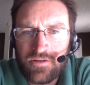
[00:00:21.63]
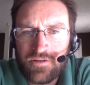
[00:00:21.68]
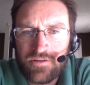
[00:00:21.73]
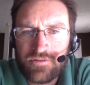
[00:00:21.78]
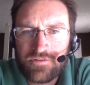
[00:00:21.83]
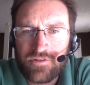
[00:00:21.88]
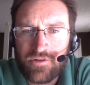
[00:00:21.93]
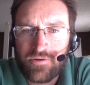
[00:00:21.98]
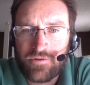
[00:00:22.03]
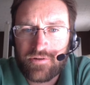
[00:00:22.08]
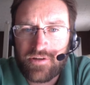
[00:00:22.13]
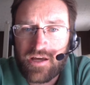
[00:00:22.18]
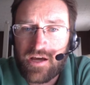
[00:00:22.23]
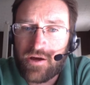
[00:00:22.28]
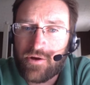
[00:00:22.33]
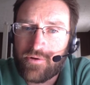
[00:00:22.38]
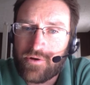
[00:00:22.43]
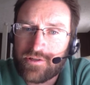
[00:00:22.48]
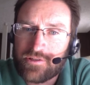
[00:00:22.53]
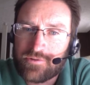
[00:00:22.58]
So
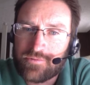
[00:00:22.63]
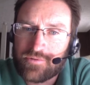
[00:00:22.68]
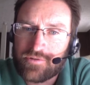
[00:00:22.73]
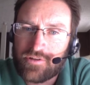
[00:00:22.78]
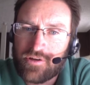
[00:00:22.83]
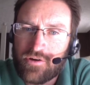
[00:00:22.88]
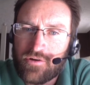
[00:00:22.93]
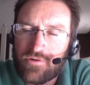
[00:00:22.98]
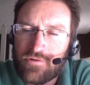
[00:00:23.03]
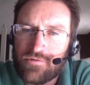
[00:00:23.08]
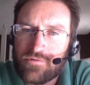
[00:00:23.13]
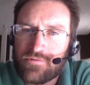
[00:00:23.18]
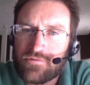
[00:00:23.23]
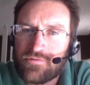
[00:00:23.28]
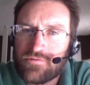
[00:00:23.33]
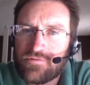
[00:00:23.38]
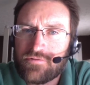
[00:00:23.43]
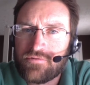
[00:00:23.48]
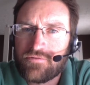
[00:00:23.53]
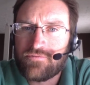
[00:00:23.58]
now as we
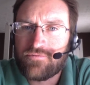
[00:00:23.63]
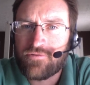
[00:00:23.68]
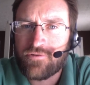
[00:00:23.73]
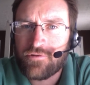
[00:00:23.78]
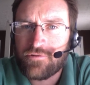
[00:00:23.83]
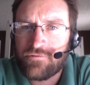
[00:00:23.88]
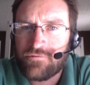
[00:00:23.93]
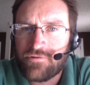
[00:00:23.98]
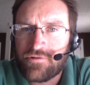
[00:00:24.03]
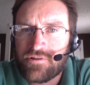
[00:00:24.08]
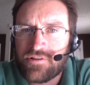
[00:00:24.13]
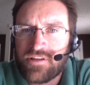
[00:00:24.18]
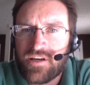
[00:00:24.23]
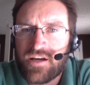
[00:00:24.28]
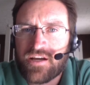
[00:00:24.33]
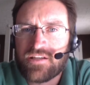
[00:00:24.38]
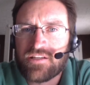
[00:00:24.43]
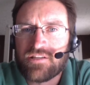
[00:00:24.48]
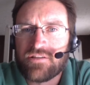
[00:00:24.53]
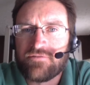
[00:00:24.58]
go further into the
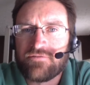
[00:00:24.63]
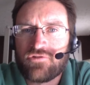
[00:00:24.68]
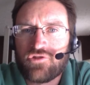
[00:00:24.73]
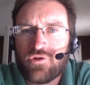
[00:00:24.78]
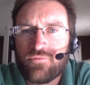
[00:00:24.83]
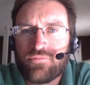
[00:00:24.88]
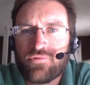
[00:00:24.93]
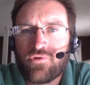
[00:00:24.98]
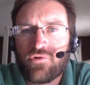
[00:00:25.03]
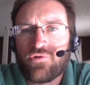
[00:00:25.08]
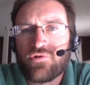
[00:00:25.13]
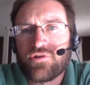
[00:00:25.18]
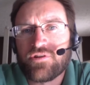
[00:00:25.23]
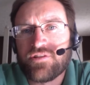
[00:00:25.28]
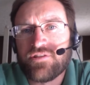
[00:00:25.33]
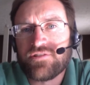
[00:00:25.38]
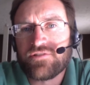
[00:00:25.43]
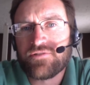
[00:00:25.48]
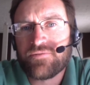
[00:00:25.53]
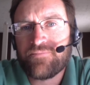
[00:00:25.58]
idea of
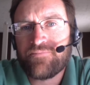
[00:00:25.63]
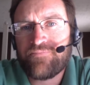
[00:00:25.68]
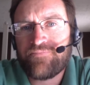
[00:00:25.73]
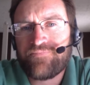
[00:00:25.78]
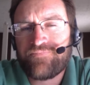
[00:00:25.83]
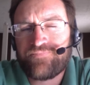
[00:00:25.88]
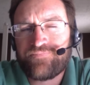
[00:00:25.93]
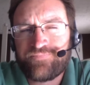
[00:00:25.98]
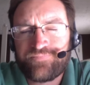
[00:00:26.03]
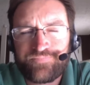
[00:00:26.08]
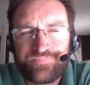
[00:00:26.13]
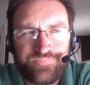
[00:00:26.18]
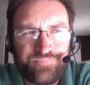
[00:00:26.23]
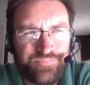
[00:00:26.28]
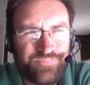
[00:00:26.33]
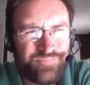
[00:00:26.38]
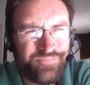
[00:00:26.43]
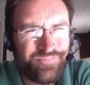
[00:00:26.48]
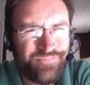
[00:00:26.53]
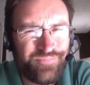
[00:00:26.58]
superorganism,
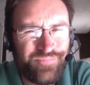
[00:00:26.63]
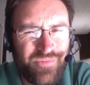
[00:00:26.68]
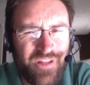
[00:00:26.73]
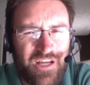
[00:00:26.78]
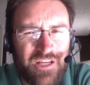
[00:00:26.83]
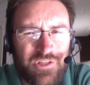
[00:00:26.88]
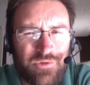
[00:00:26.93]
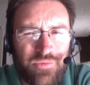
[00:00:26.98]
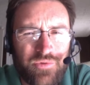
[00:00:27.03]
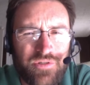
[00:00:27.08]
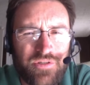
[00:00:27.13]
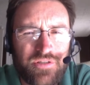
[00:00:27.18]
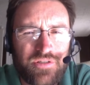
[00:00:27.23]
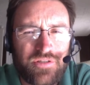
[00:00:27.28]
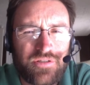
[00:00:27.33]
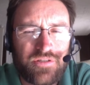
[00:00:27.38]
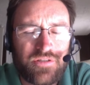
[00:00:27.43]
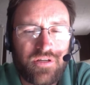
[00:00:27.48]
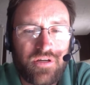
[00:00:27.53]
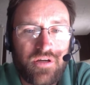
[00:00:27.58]
as
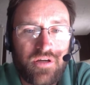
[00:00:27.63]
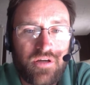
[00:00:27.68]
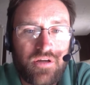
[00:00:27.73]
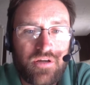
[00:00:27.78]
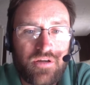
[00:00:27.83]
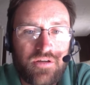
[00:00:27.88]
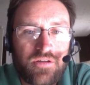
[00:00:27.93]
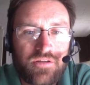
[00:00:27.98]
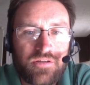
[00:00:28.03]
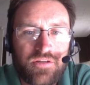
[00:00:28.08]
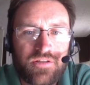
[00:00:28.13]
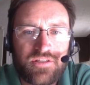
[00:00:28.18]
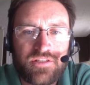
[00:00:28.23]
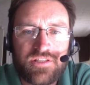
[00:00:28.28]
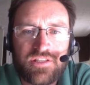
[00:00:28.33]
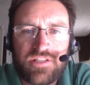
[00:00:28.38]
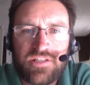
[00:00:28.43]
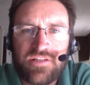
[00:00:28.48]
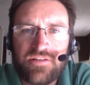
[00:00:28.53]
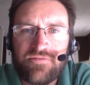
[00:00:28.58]
we
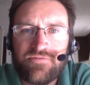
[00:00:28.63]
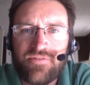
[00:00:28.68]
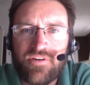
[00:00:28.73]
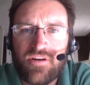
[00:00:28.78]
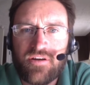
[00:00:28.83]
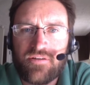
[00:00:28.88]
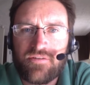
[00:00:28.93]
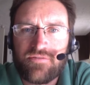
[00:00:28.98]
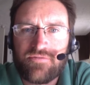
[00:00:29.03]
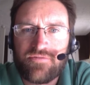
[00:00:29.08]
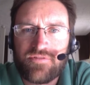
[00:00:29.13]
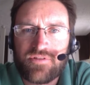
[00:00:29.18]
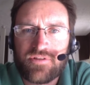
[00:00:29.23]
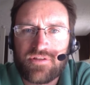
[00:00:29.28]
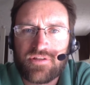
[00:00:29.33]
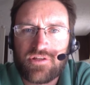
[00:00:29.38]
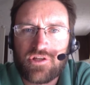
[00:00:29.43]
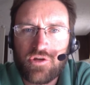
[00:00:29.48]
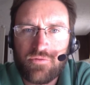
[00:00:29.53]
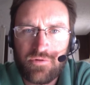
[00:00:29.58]
conceive of
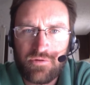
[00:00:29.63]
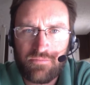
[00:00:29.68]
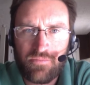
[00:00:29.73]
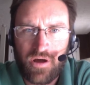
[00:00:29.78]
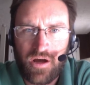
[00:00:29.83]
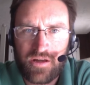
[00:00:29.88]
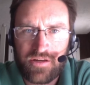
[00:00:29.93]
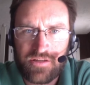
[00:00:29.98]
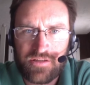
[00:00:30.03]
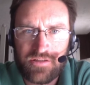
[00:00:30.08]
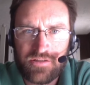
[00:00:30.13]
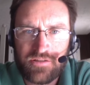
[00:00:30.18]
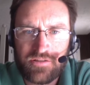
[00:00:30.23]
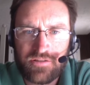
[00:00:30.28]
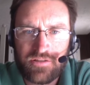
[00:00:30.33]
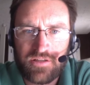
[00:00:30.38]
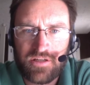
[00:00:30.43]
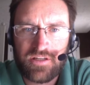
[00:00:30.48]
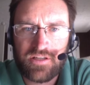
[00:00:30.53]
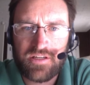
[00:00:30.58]
the human body
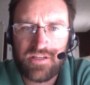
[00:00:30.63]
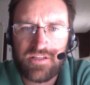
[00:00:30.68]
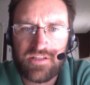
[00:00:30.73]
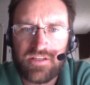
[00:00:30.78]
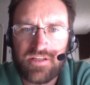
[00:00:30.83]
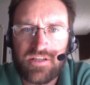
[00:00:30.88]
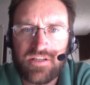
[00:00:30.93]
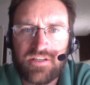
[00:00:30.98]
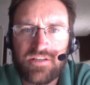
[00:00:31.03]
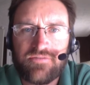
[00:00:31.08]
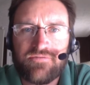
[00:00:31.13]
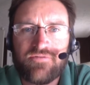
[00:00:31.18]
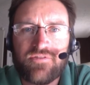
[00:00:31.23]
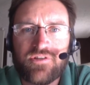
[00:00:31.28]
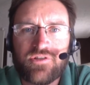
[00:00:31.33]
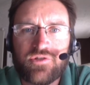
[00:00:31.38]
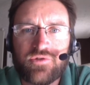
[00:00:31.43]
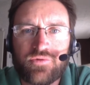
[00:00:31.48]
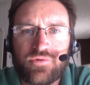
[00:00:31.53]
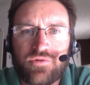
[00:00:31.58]
and any
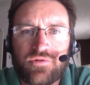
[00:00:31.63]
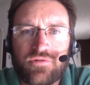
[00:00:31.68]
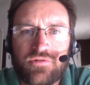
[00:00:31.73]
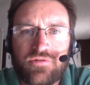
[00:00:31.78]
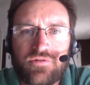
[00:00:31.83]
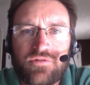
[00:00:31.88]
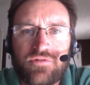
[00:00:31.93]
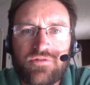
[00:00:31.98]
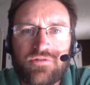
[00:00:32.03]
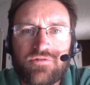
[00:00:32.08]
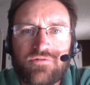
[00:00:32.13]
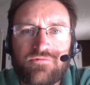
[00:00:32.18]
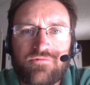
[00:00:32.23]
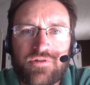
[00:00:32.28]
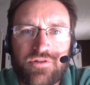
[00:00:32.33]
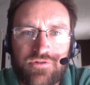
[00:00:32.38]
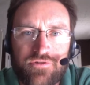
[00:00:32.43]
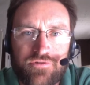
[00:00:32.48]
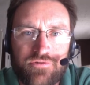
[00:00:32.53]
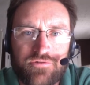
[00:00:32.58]
individual
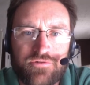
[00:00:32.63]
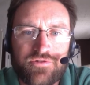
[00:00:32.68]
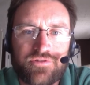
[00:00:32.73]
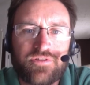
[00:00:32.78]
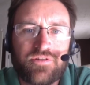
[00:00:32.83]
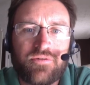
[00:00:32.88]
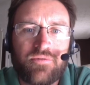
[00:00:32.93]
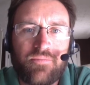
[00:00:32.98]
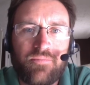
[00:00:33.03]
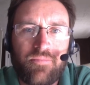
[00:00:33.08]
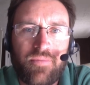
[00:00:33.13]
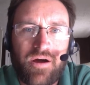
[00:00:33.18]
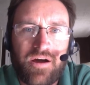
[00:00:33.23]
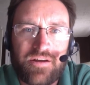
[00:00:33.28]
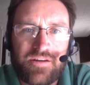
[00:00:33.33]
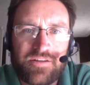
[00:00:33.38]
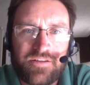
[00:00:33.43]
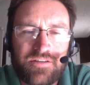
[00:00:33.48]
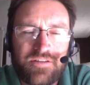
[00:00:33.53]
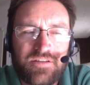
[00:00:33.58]
creature's
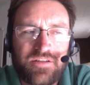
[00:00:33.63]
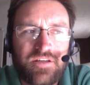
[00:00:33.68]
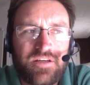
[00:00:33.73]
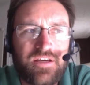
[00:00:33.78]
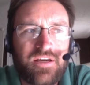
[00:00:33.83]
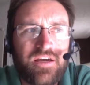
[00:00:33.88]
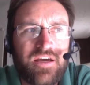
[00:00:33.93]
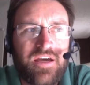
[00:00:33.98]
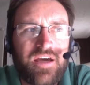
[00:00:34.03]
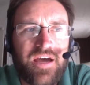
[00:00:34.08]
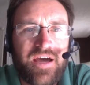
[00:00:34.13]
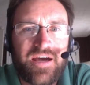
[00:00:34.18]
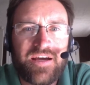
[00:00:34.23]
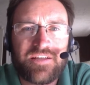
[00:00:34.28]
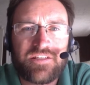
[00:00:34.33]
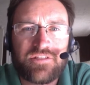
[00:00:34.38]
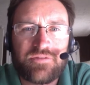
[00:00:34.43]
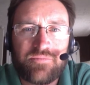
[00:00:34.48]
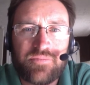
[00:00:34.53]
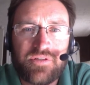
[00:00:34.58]
body
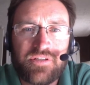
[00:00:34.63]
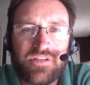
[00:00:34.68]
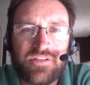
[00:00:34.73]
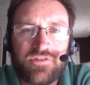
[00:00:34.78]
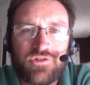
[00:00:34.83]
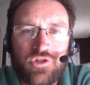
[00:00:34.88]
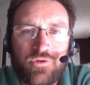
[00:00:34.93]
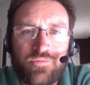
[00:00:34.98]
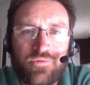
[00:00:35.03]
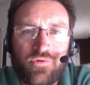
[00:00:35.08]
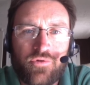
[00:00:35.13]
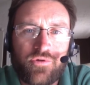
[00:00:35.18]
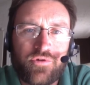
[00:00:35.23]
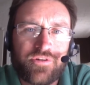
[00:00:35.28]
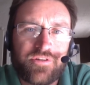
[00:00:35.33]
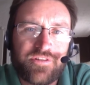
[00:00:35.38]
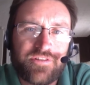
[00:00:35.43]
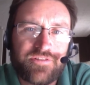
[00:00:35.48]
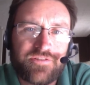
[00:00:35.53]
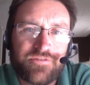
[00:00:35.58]
as being a
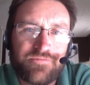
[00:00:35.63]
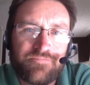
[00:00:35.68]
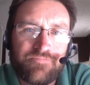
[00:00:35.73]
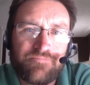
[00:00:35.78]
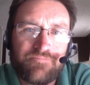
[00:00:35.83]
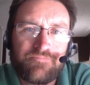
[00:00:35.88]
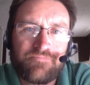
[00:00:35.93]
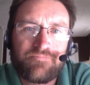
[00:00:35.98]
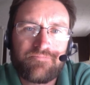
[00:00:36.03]
superorganism